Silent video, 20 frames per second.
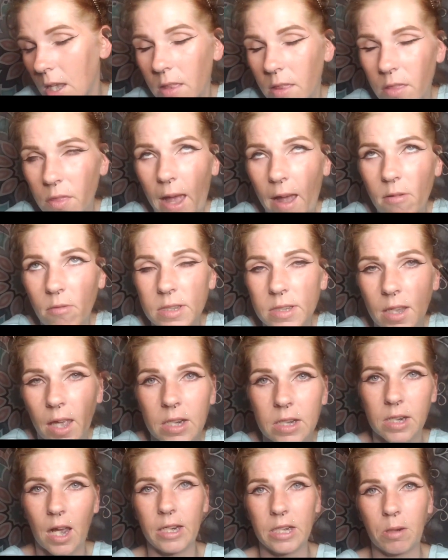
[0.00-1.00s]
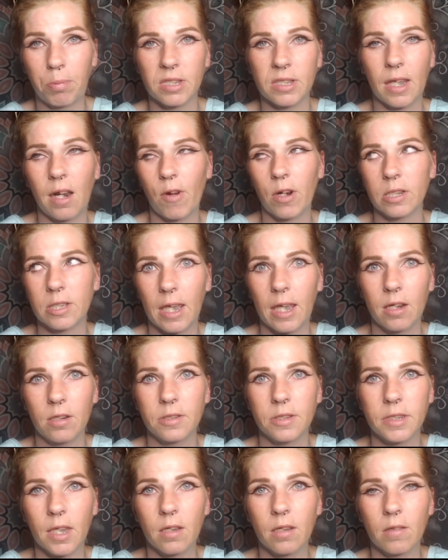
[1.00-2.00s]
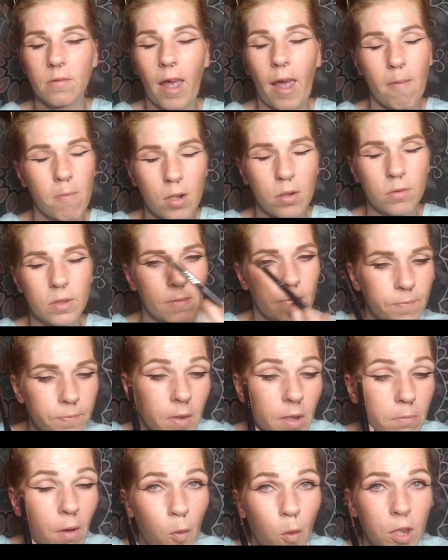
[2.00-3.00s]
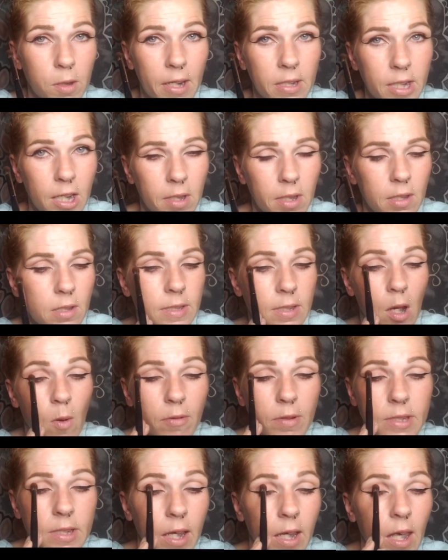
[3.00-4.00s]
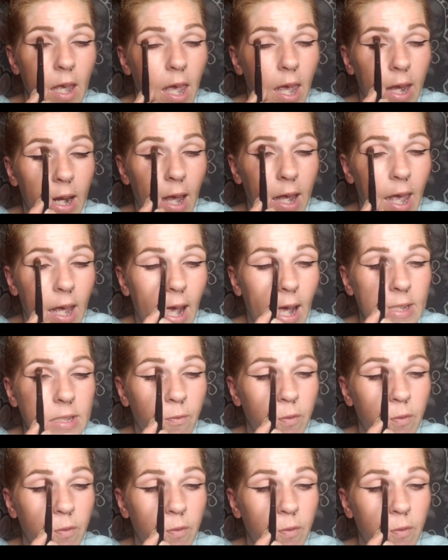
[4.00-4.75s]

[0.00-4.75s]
that was like 90% of our sales at Moe's before the pandemic. So I was like, and I had asked a